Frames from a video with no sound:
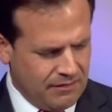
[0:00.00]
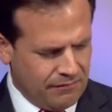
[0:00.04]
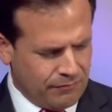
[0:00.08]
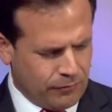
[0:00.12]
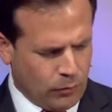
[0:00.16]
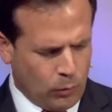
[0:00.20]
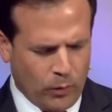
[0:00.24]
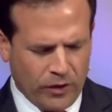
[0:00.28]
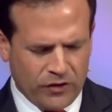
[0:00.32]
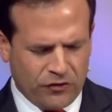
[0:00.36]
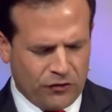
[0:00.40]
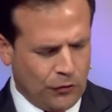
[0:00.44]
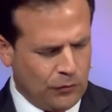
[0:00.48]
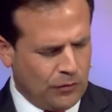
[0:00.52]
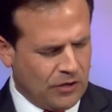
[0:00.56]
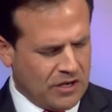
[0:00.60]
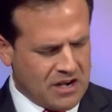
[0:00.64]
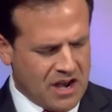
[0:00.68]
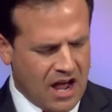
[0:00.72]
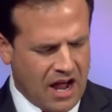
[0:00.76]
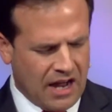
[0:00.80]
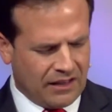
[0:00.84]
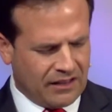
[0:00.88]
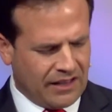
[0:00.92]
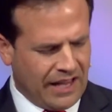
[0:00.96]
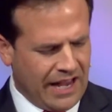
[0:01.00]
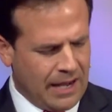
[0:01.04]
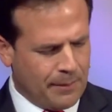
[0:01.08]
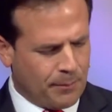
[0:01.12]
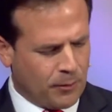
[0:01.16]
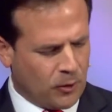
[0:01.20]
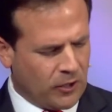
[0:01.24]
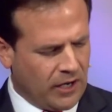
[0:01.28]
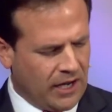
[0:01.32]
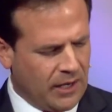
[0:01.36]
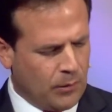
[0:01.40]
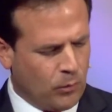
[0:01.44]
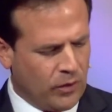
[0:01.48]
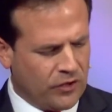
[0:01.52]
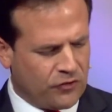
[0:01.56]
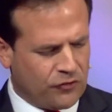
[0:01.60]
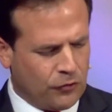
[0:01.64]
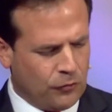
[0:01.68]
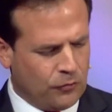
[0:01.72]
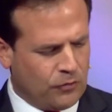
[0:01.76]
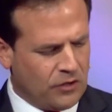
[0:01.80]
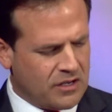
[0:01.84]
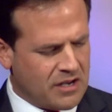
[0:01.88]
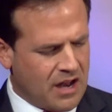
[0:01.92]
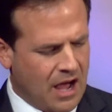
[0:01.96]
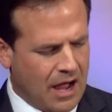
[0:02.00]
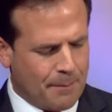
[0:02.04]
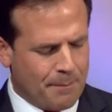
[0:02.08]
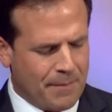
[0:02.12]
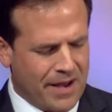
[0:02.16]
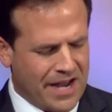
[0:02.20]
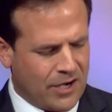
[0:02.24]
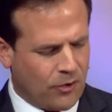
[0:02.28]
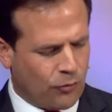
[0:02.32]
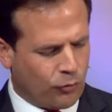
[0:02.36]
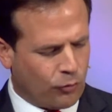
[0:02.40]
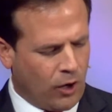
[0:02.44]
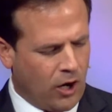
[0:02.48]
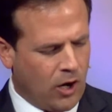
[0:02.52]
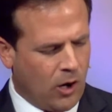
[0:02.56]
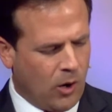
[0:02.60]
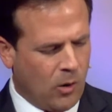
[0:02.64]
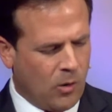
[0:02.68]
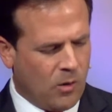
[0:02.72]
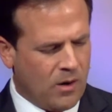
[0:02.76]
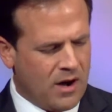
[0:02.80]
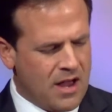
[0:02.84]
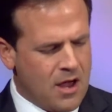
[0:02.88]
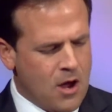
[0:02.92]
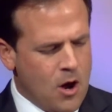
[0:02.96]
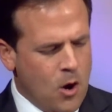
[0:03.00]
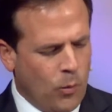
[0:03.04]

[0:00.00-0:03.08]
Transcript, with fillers: for which you did not labor and which you did not make grow,